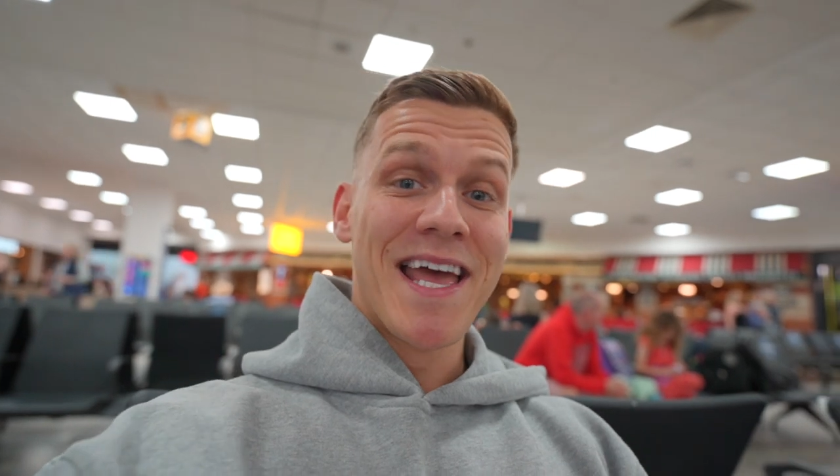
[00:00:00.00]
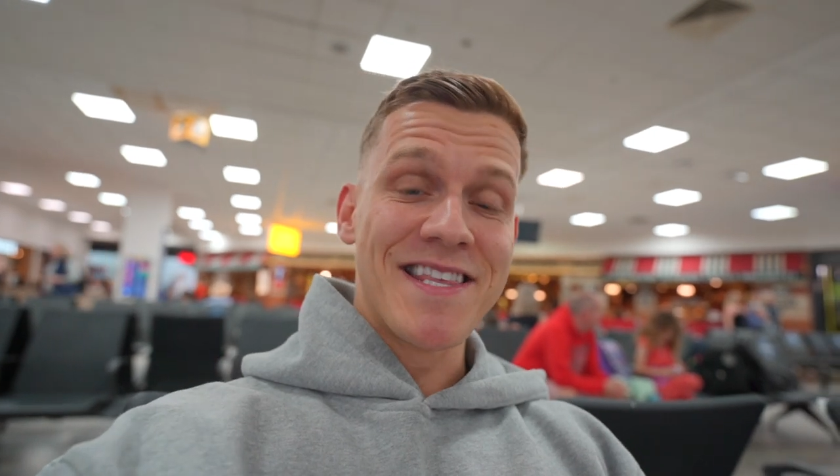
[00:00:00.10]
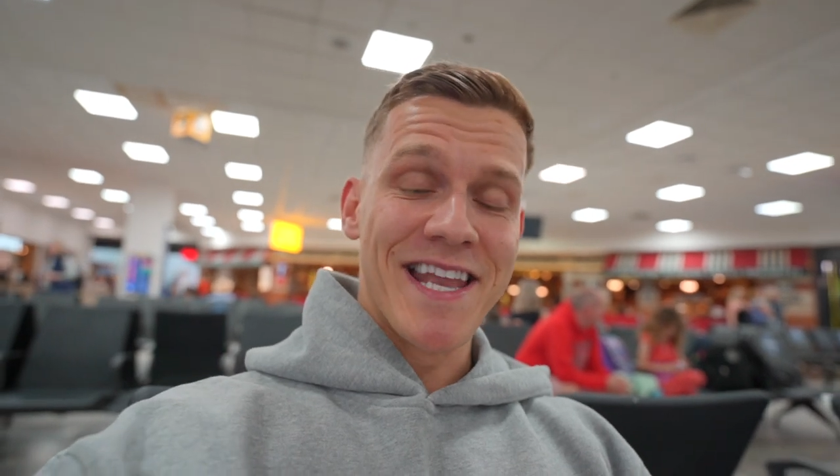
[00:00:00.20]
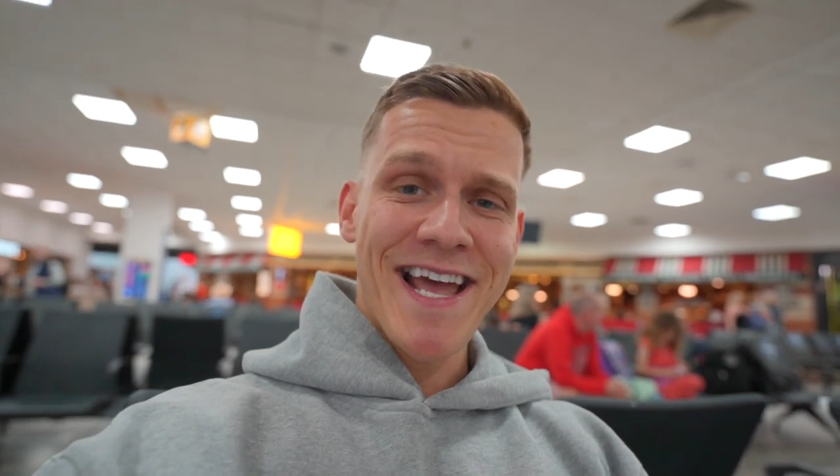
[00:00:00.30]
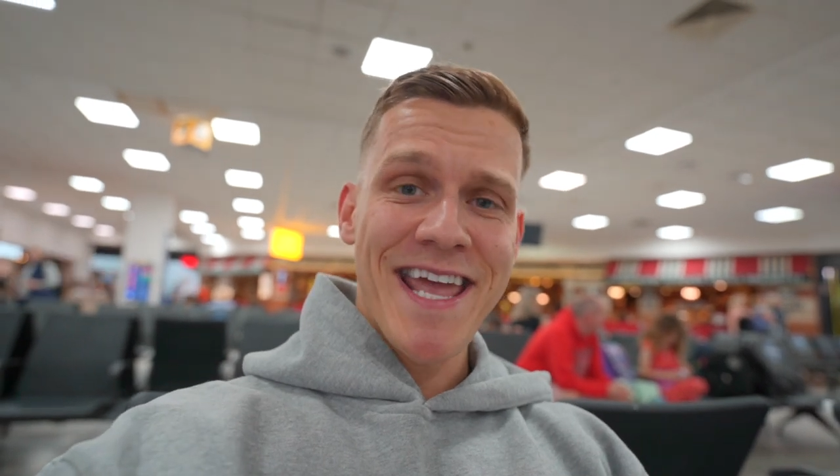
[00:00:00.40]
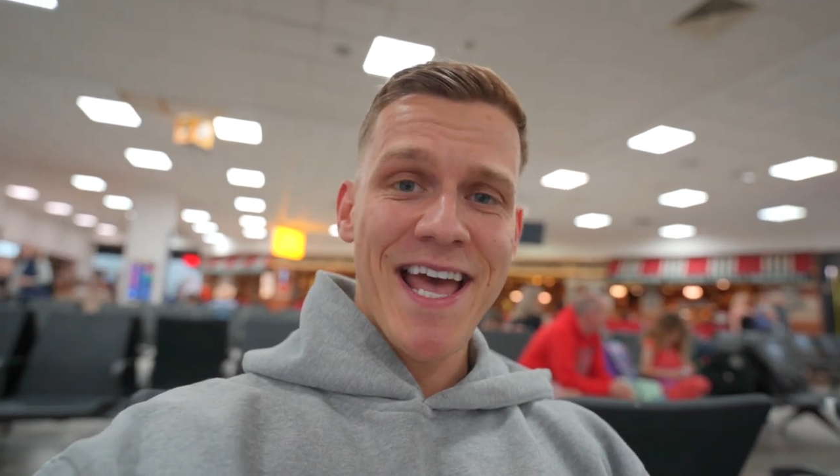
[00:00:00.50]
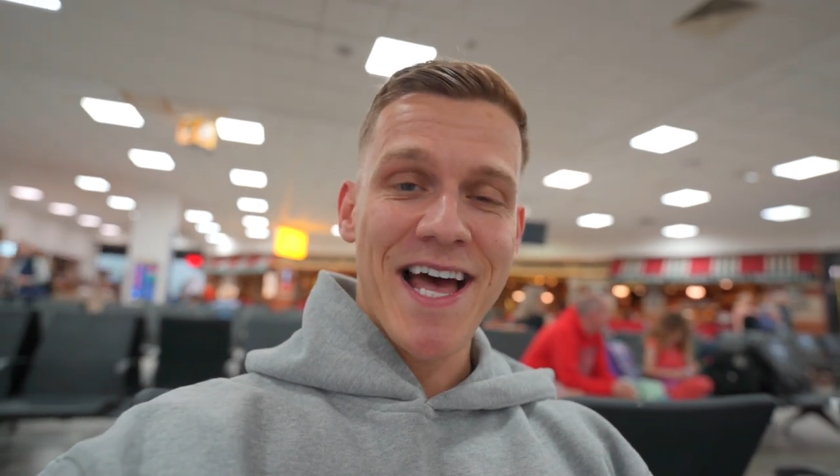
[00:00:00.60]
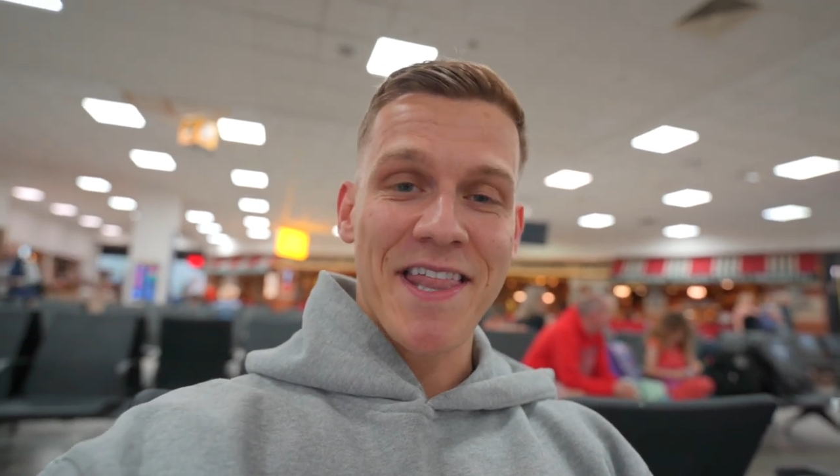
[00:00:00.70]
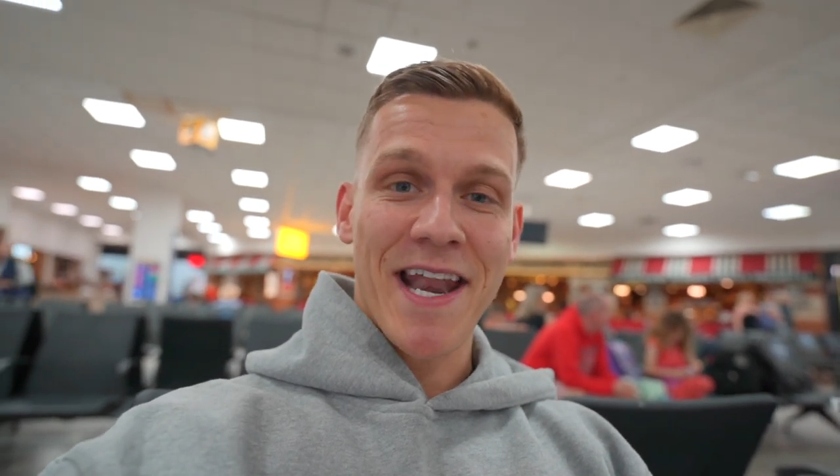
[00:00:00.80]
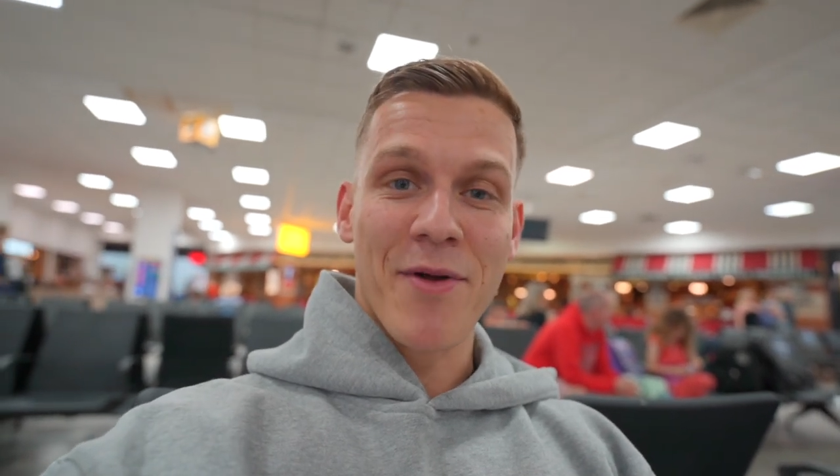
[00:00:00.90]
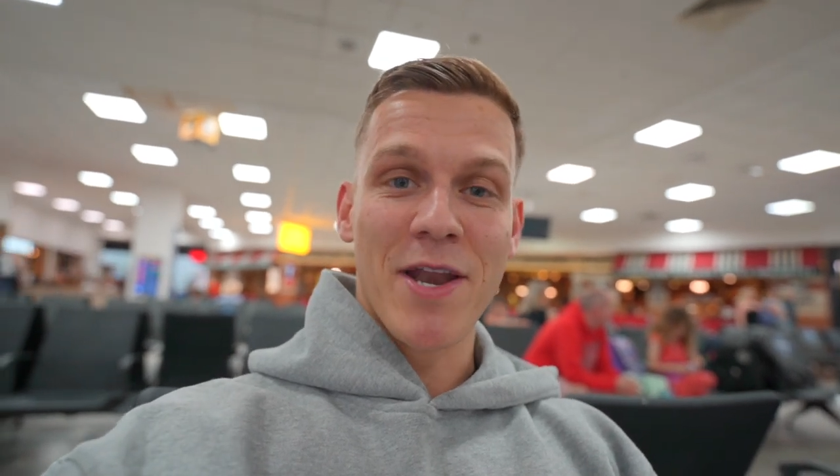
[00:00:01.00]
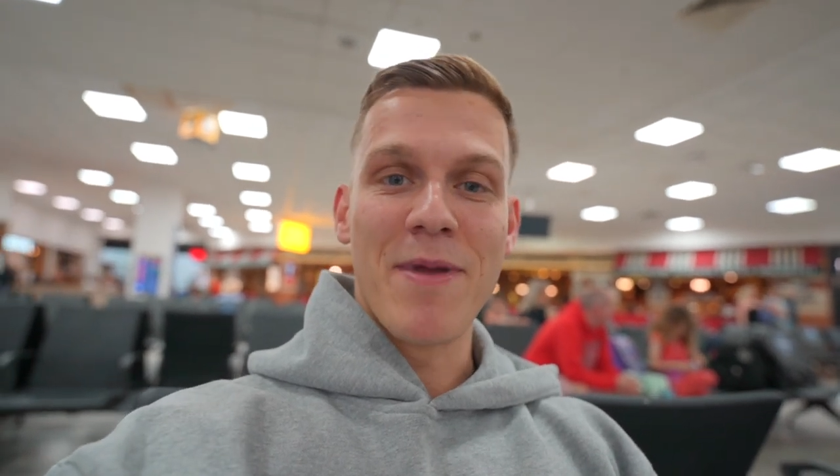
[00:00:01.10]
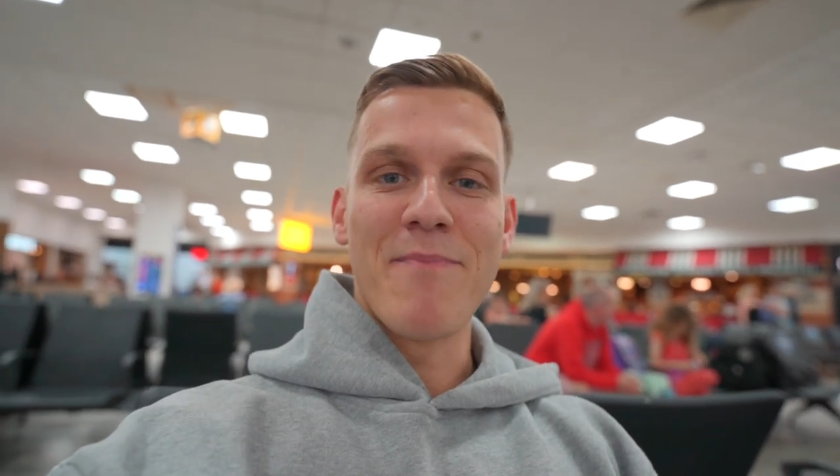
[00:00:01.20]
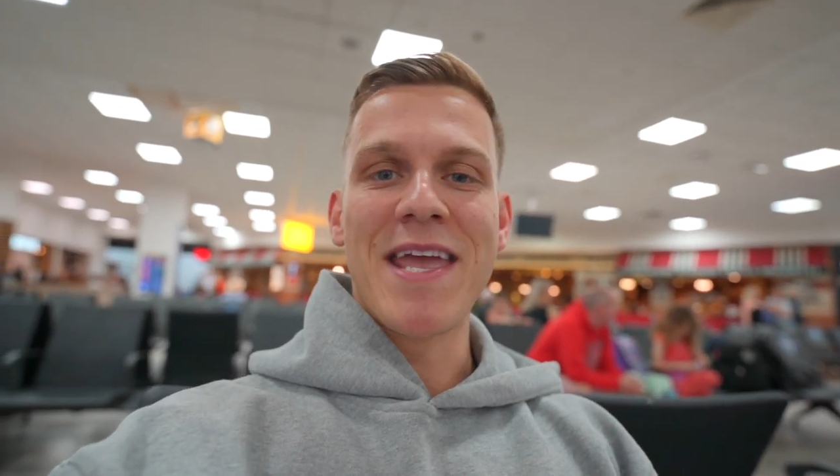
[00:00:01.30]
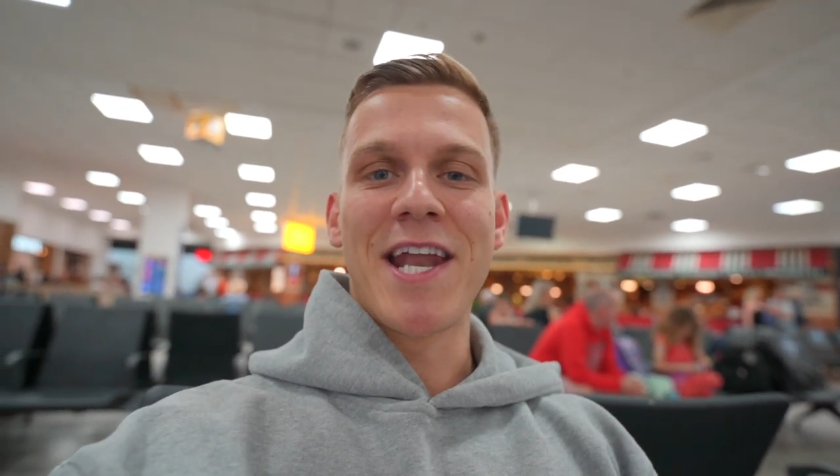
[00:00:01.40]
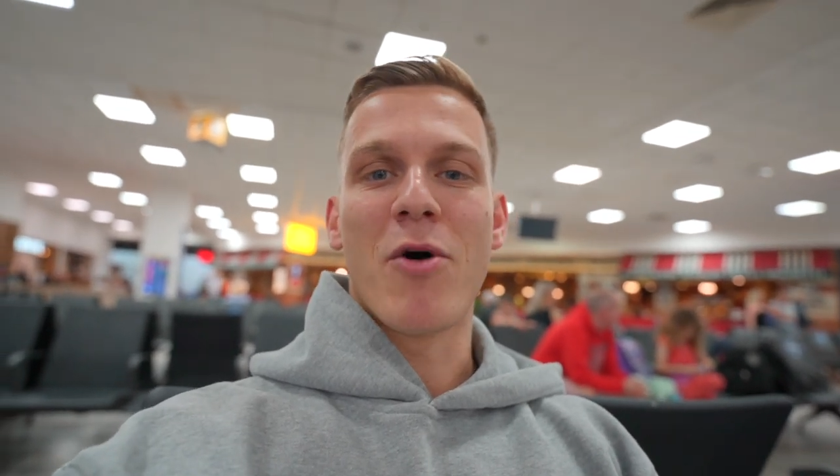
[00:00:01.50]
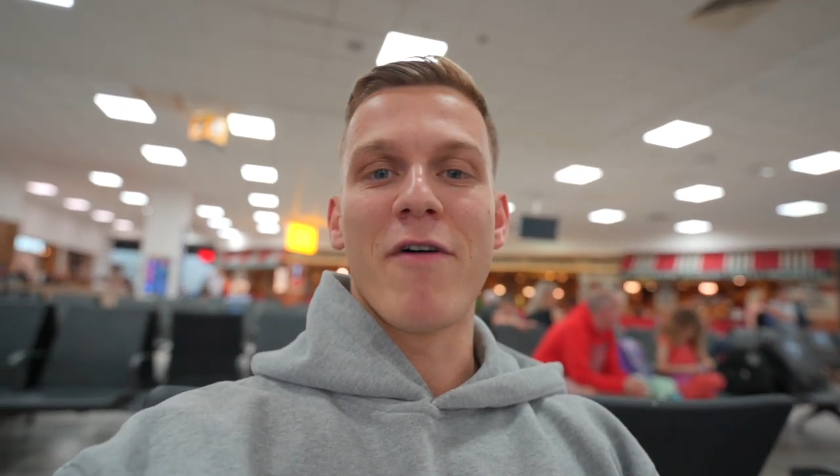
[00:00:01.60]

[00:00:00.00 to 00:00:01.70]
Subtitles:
tonight and then I'm going to be meeting up